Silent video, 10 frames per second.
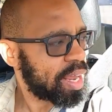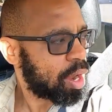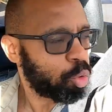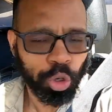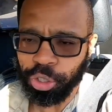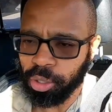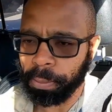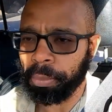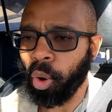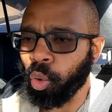not ordered the
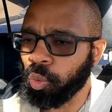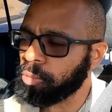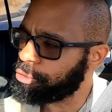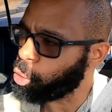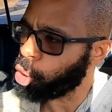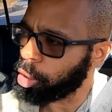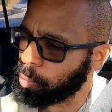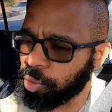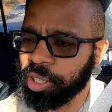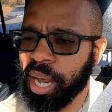bolt
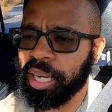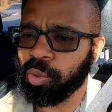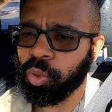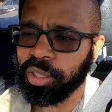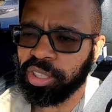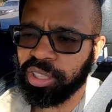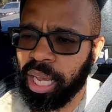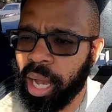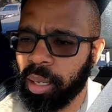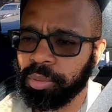for the 91
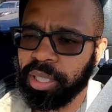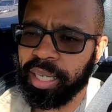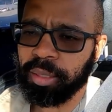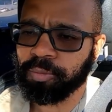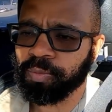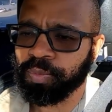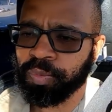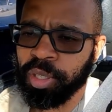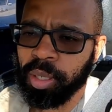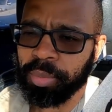Saab yet,
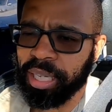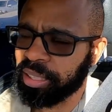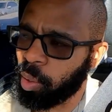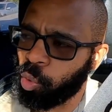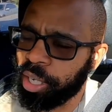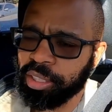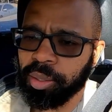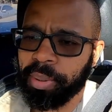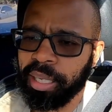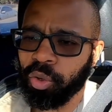because I went
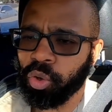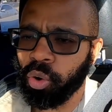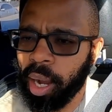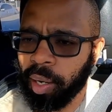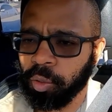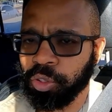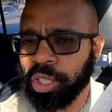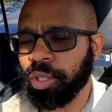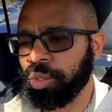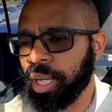into my local
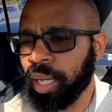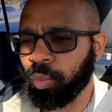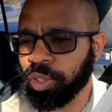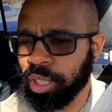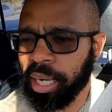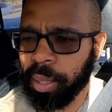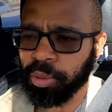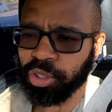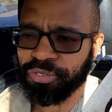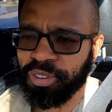AutoZone and was
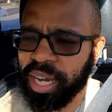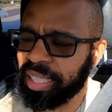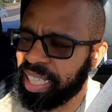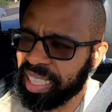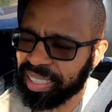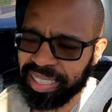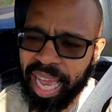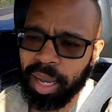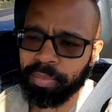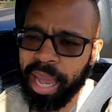unable to find an
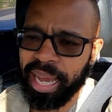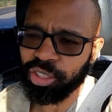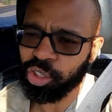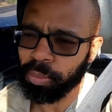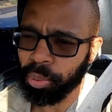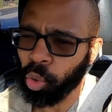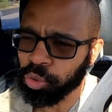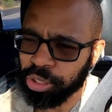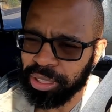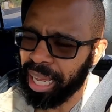exact match. The
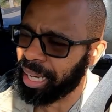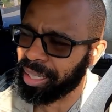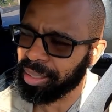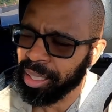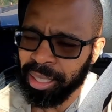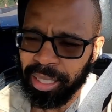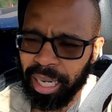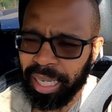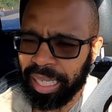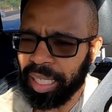bolt is like a
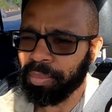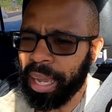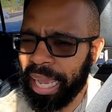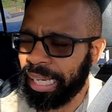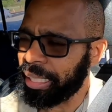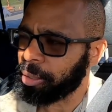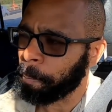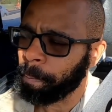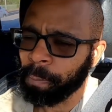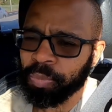M8
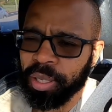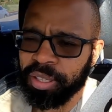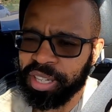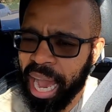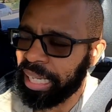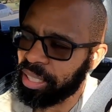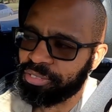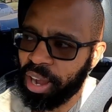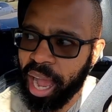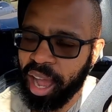
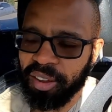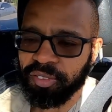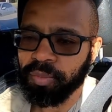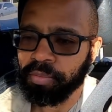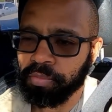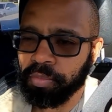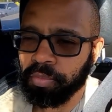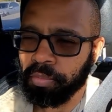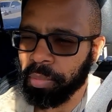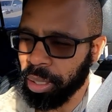95
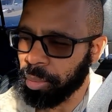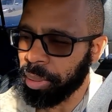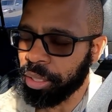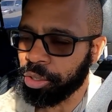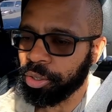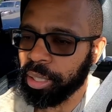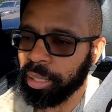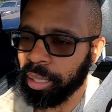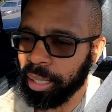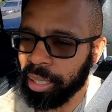millimeter
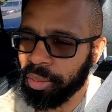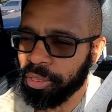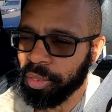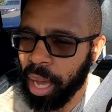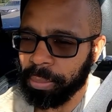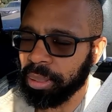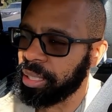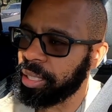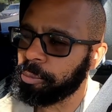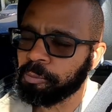in length, I
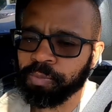believe,